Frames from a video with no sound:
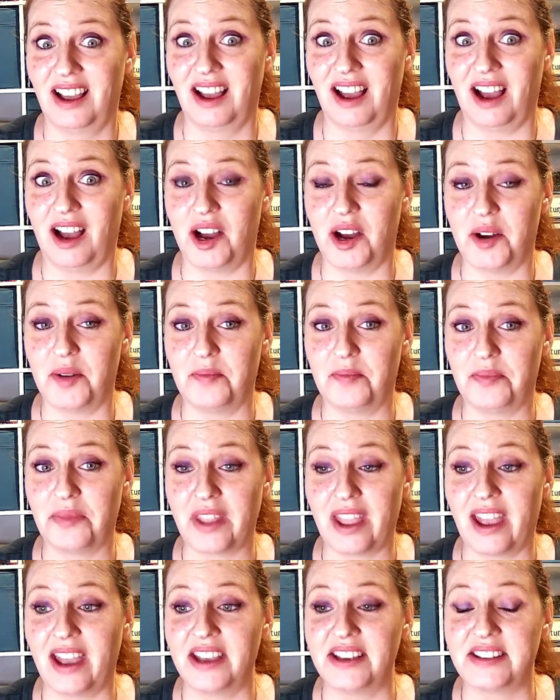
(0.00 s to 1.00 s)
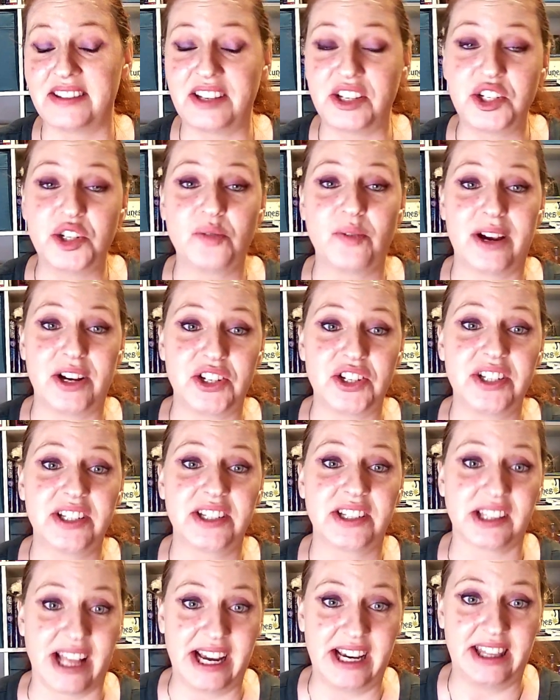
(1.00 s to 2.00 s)
Um, situations
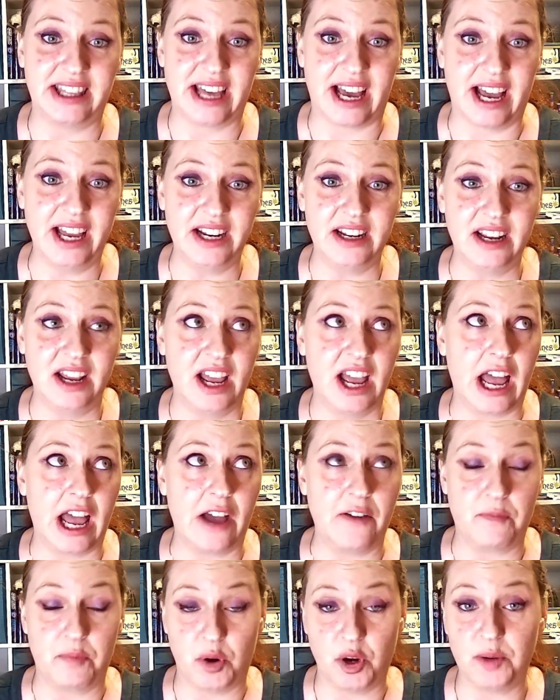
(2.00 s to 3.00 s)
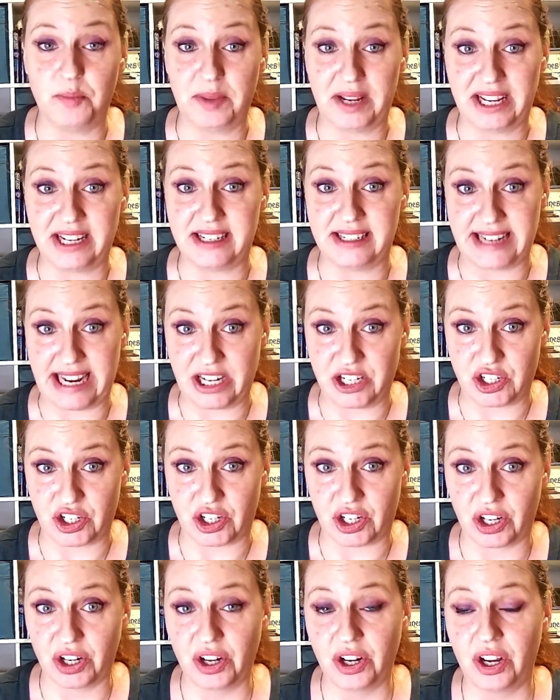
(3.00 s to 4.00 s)
like that have put me in
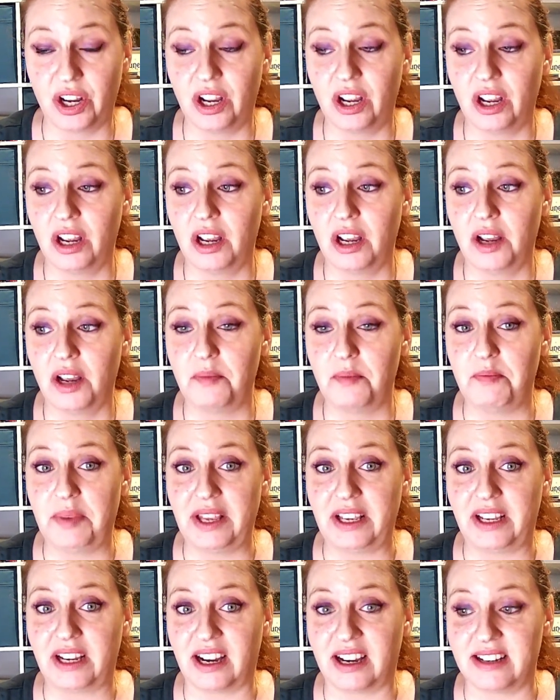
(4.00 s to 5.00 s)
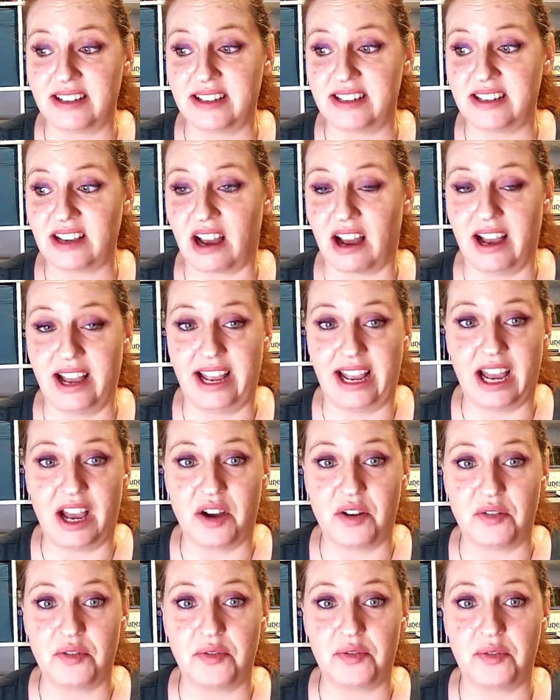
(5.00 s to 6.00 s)
danger because I
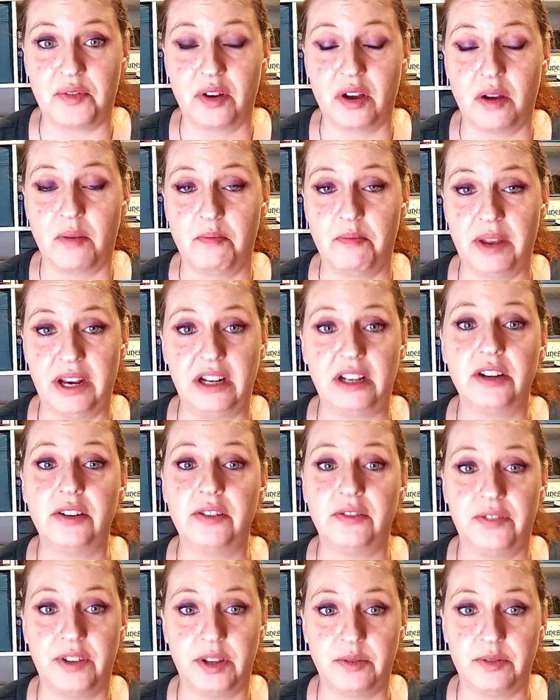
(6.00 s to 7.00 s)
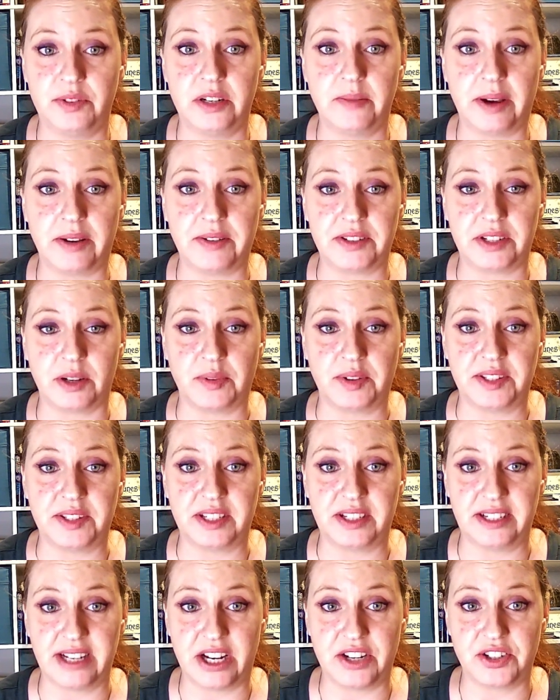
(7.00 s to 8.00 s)
have been confused about someone's
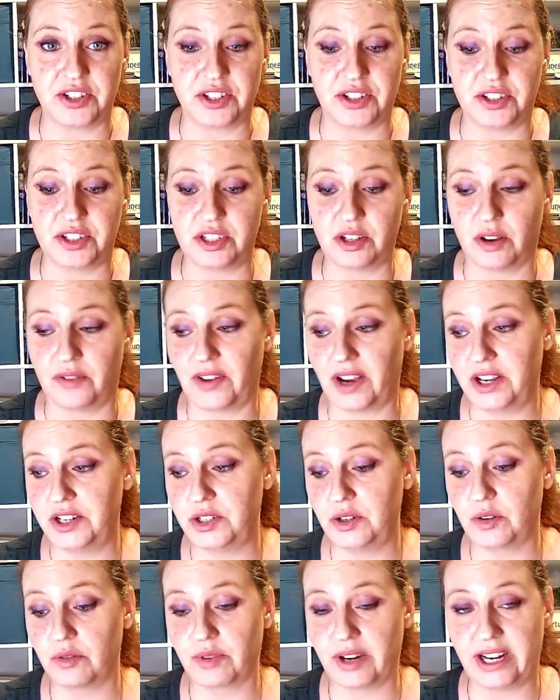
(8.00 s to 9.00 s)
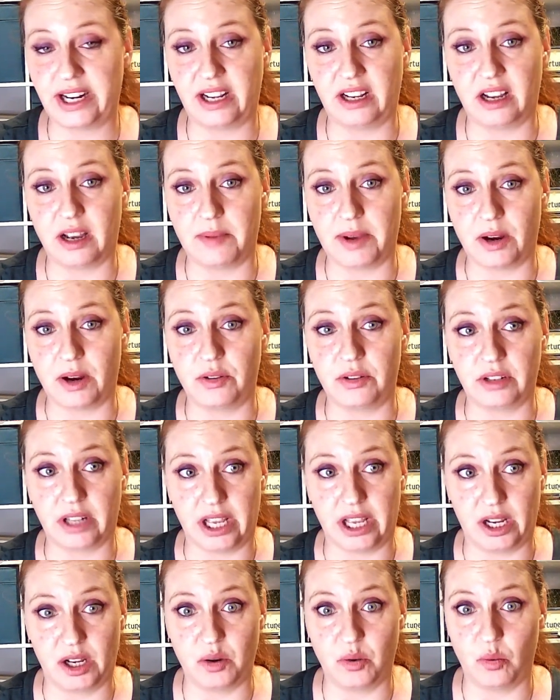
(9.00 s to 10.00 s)
intentions. So if I do a reading about
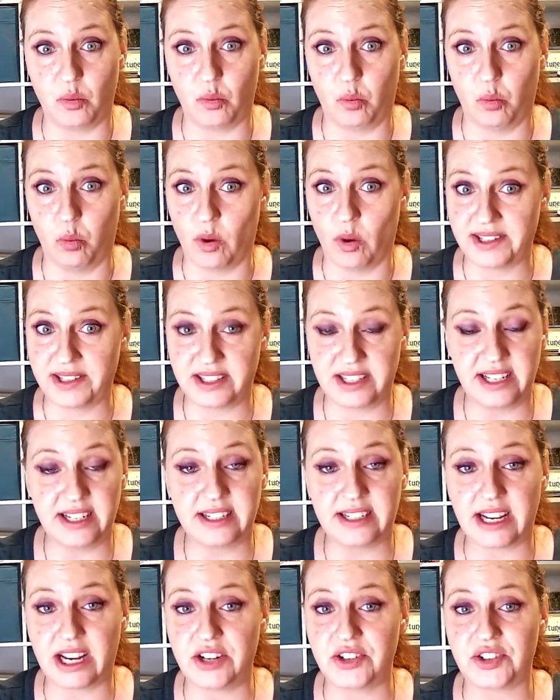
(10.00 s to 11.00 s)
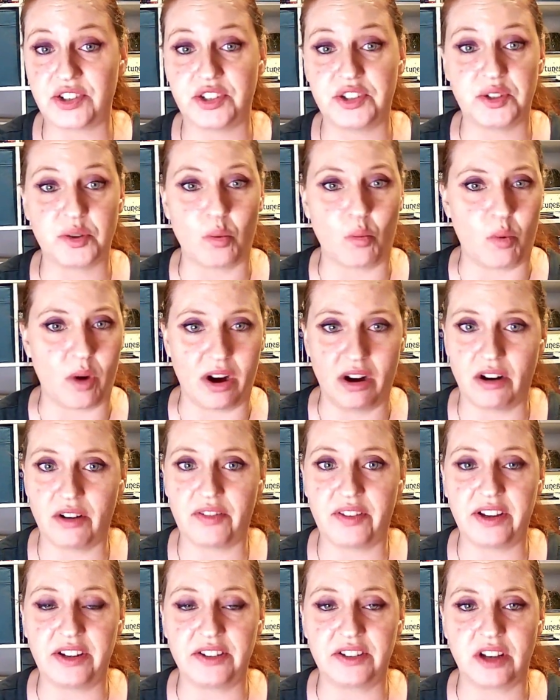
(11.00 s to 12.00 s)
like what's the intentions, where are
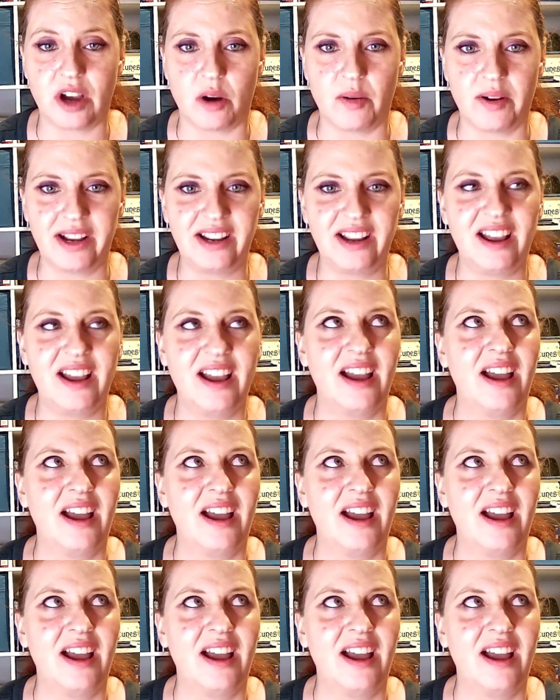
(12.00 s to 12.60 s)
things going,